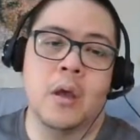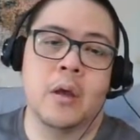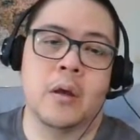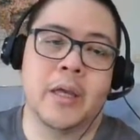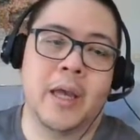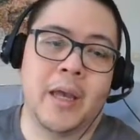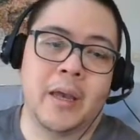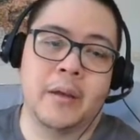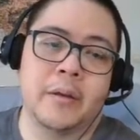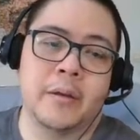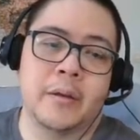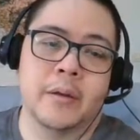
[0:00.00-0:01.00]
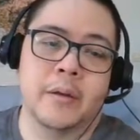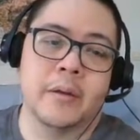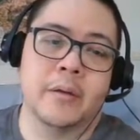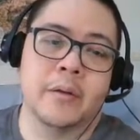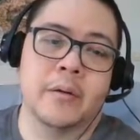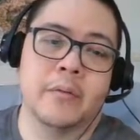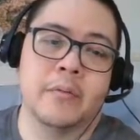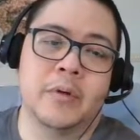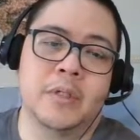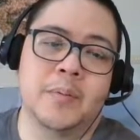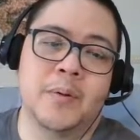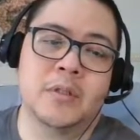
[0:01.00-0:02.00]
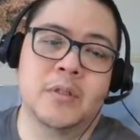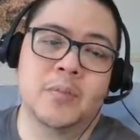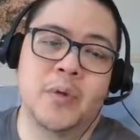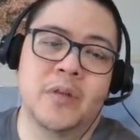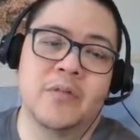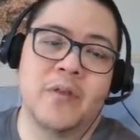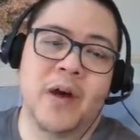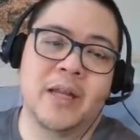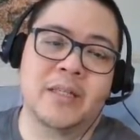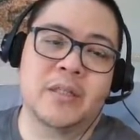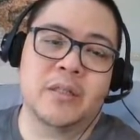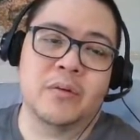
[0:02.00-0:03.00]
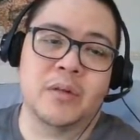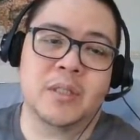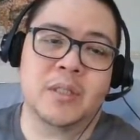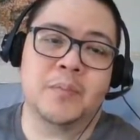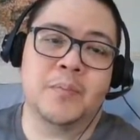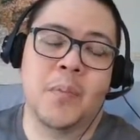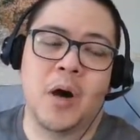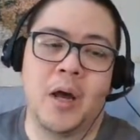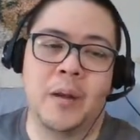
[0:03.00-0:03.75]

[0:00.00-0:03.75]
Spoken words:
Okay. We're supposed to bring the vines to a spot.